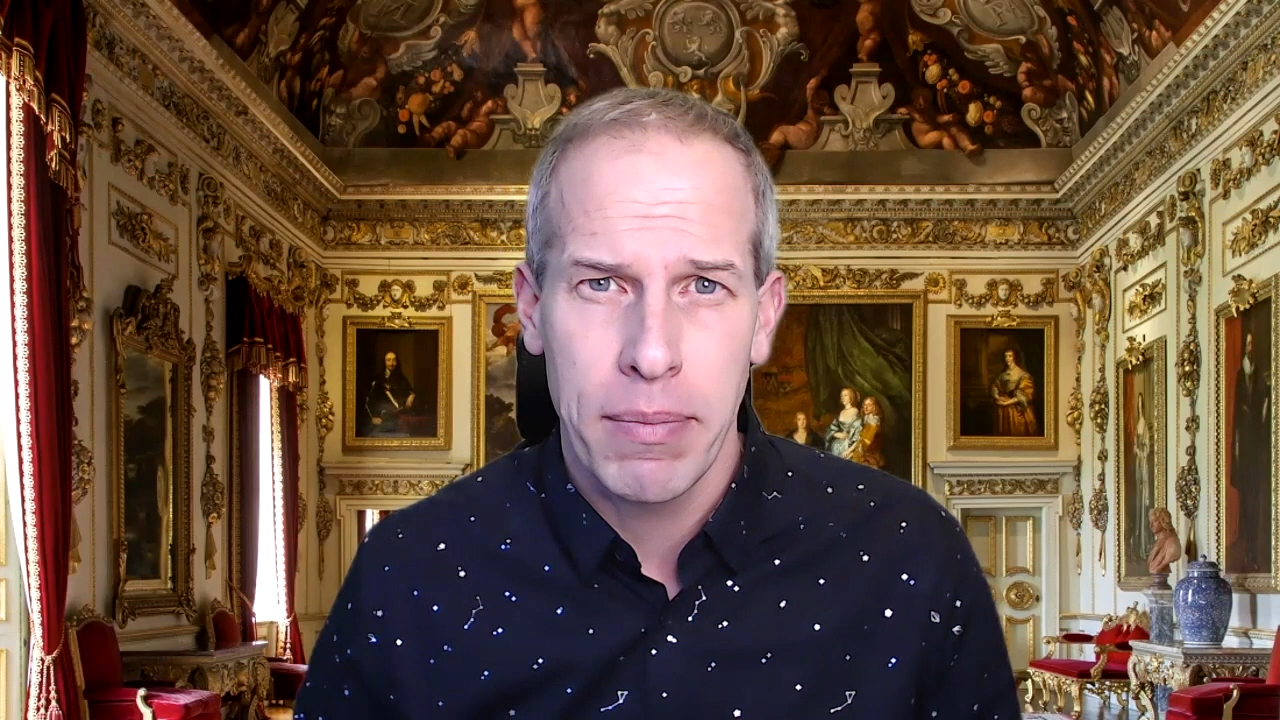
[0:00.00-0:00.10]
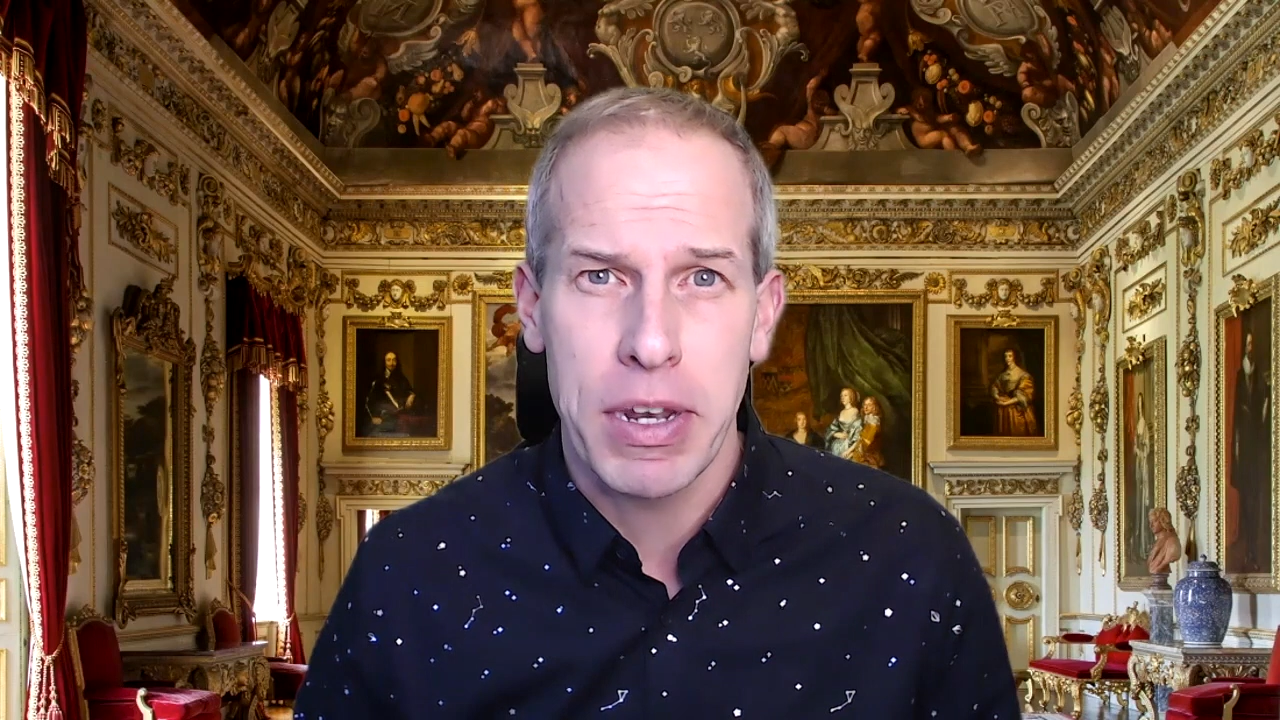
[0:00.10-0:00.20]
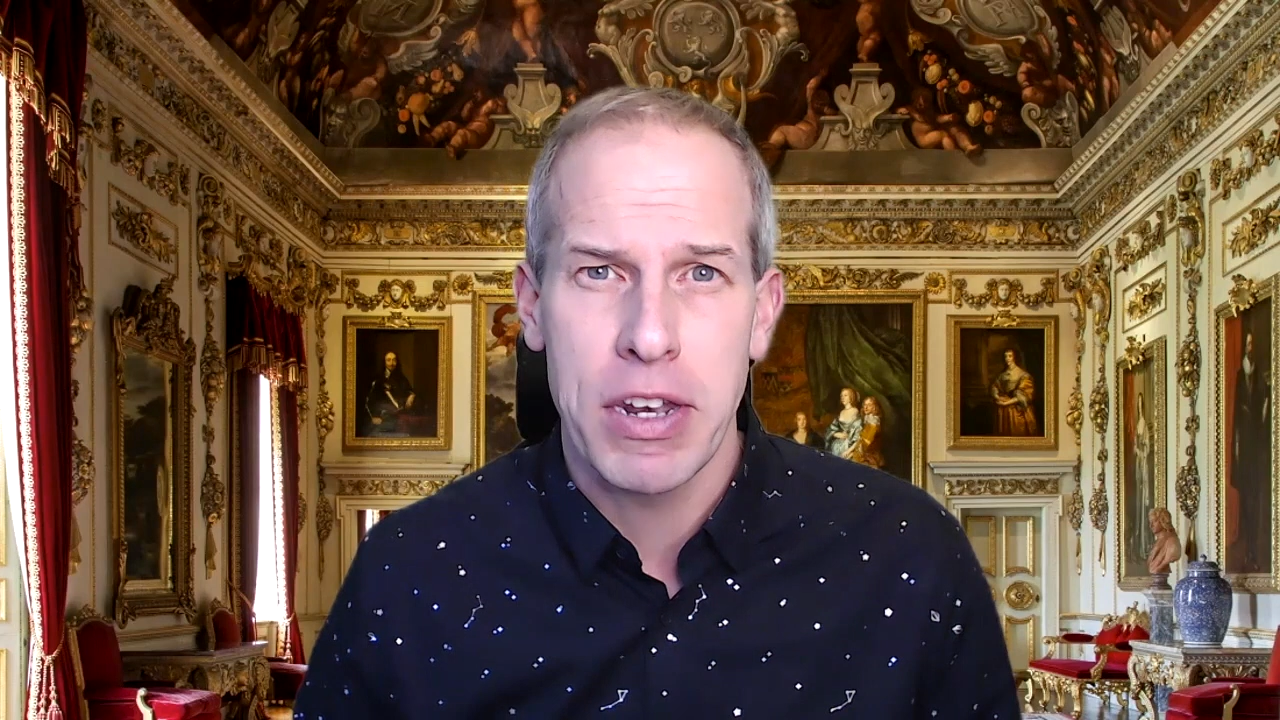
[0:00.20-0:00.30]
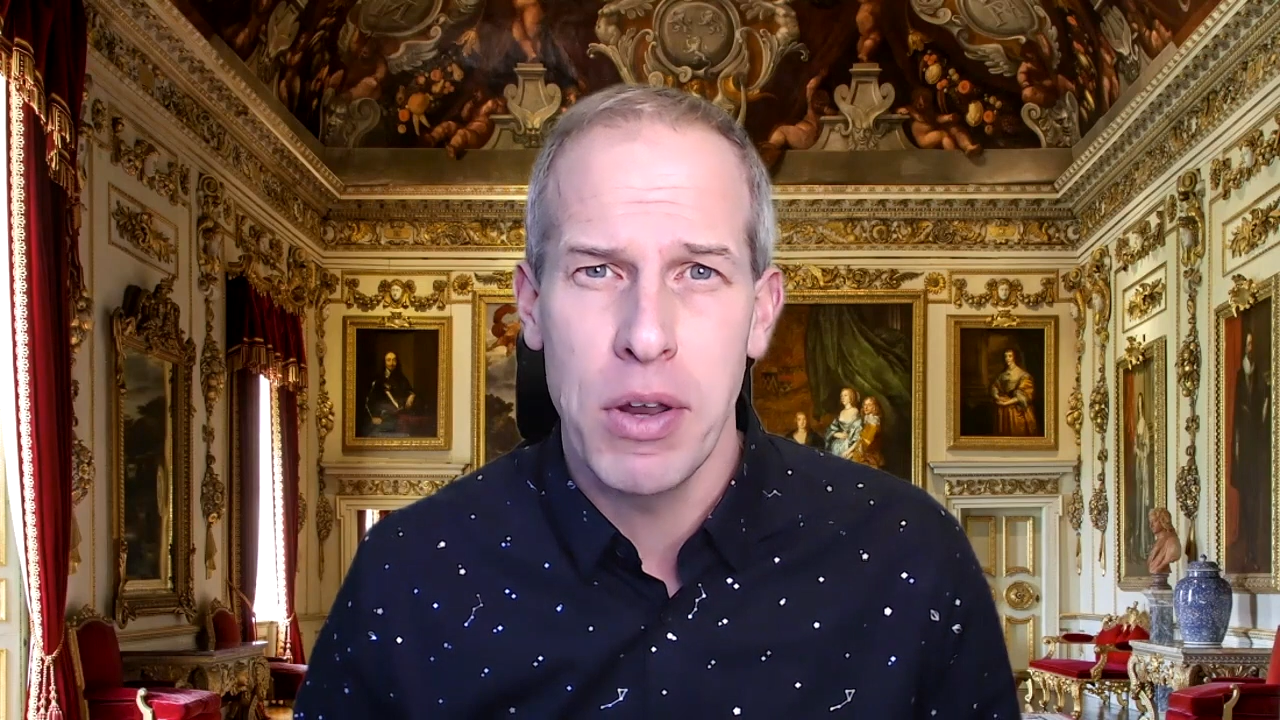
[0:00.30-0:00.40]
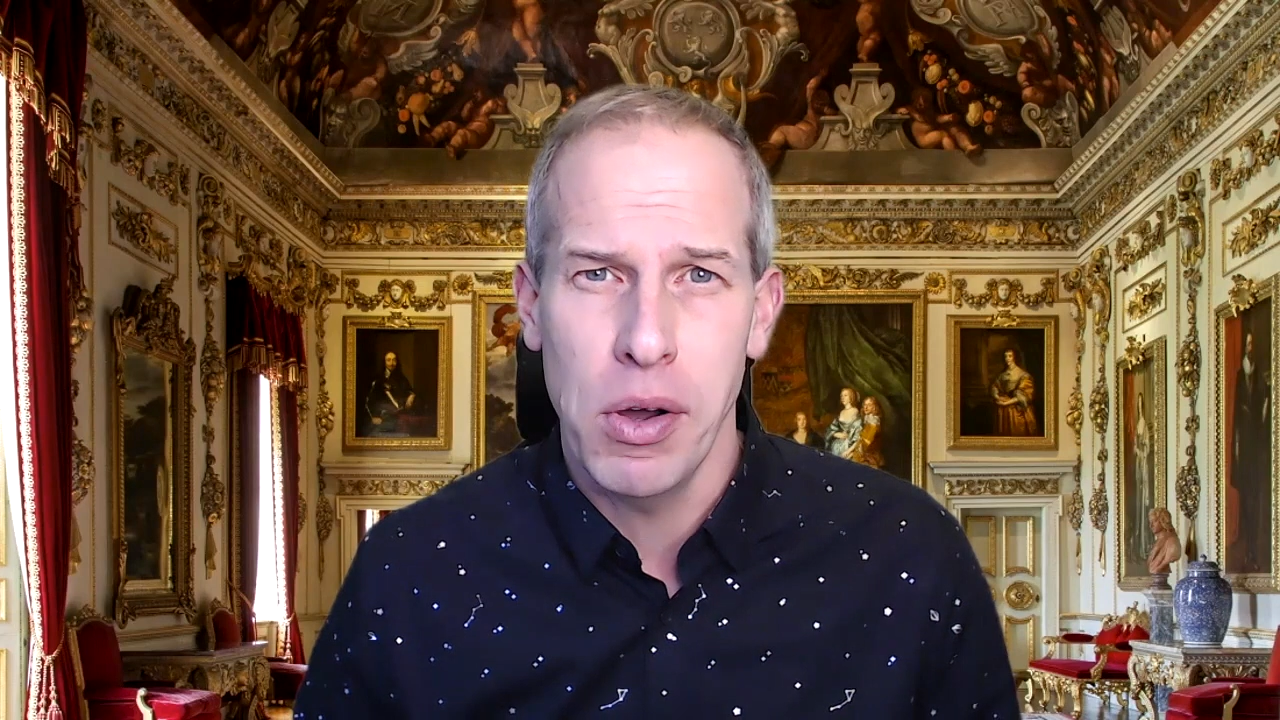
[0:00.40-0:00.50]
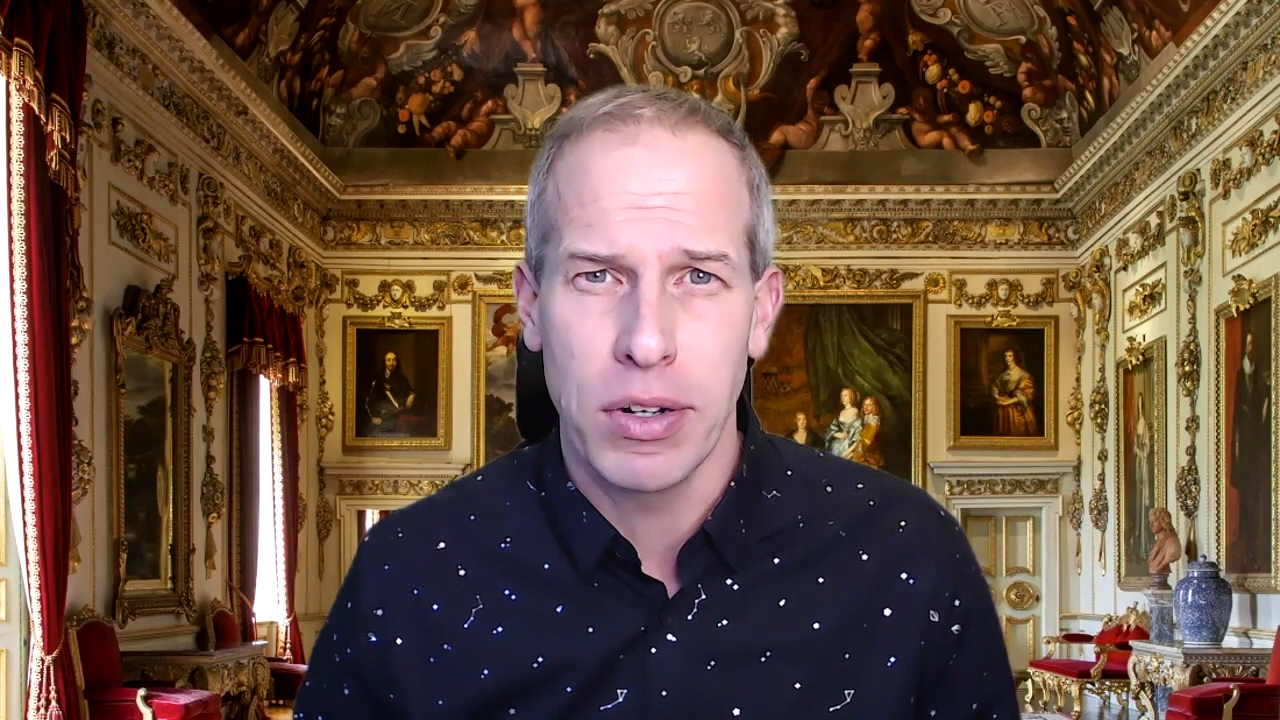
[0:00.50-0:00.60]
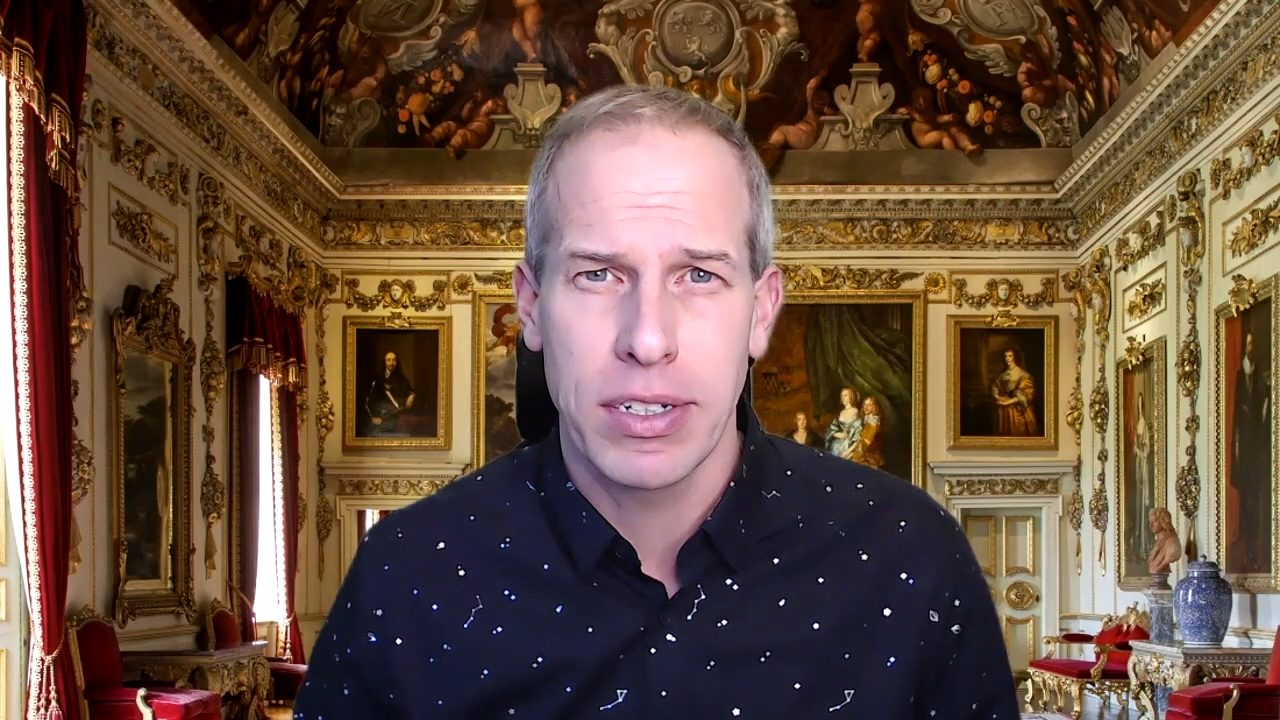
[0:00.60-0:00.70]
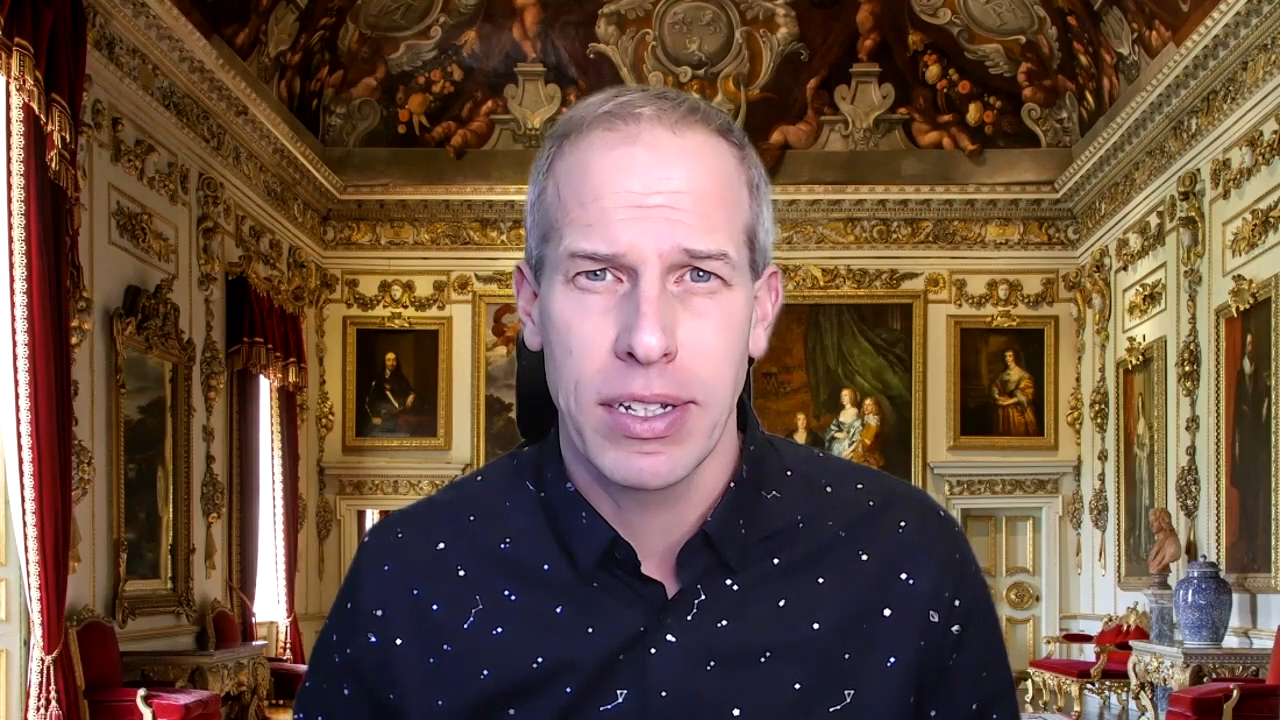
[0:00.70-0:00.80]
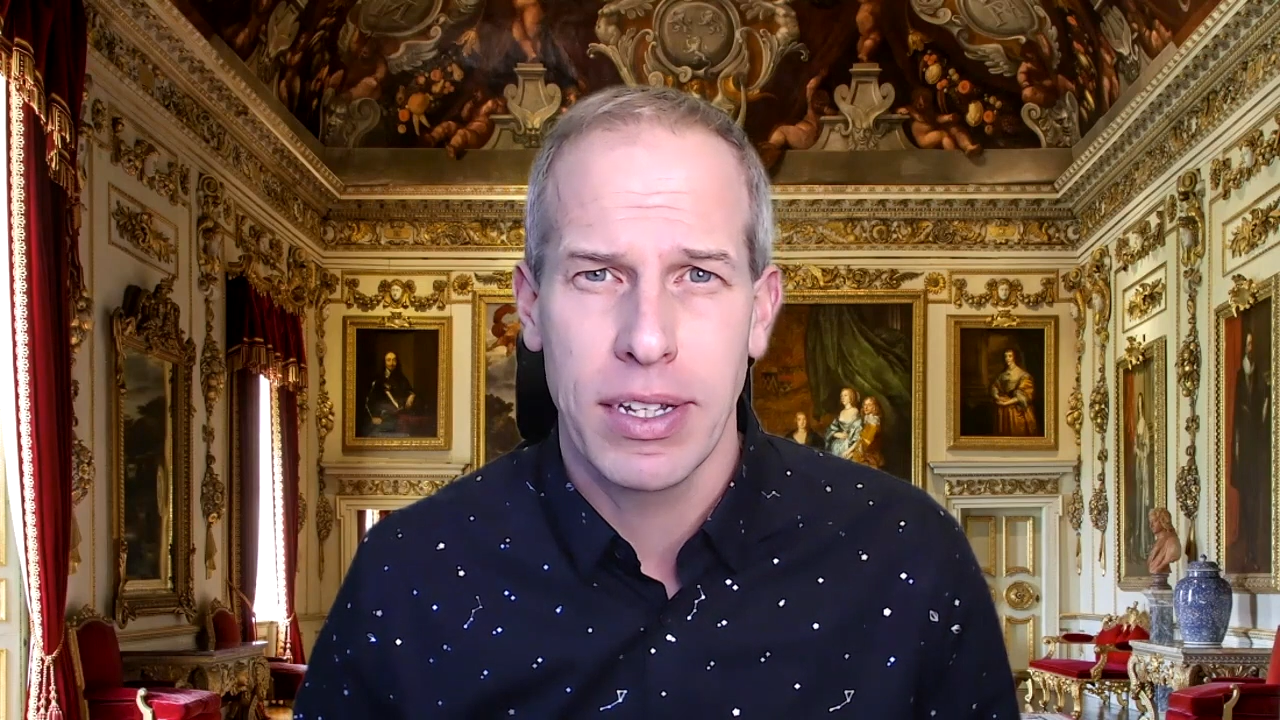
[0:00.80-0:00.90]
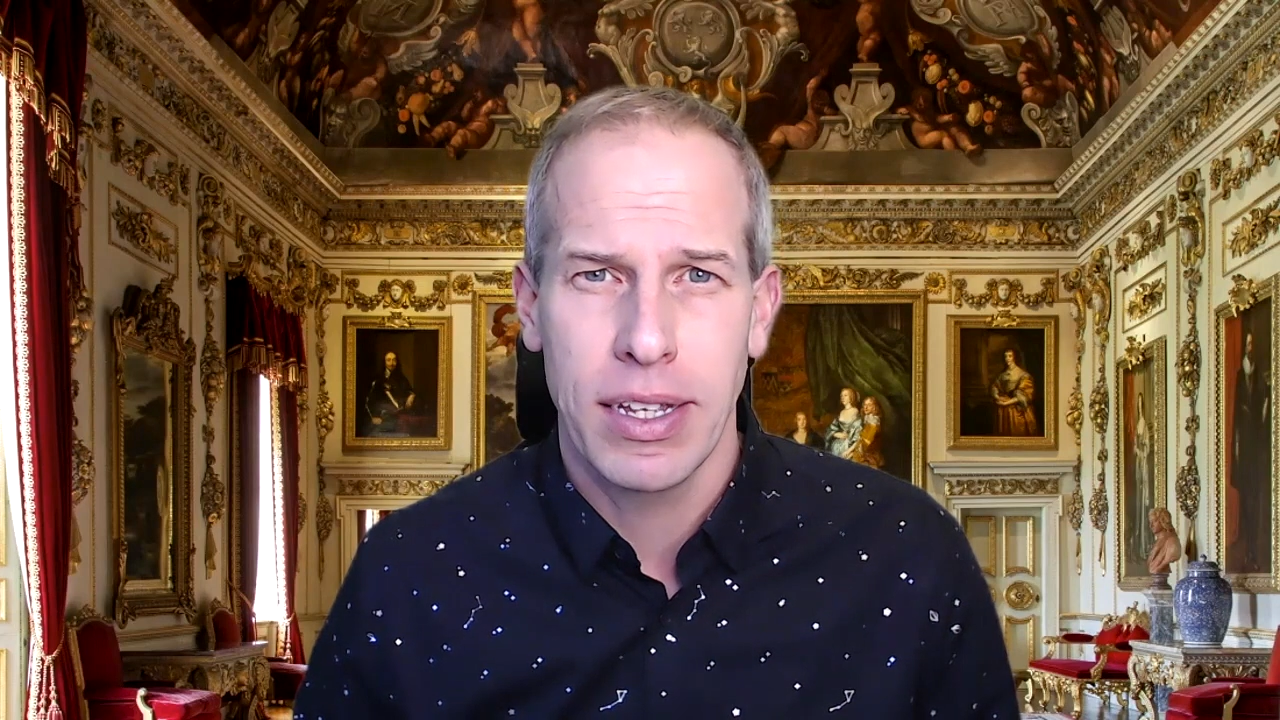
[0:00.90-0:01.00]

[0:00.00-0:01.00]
but not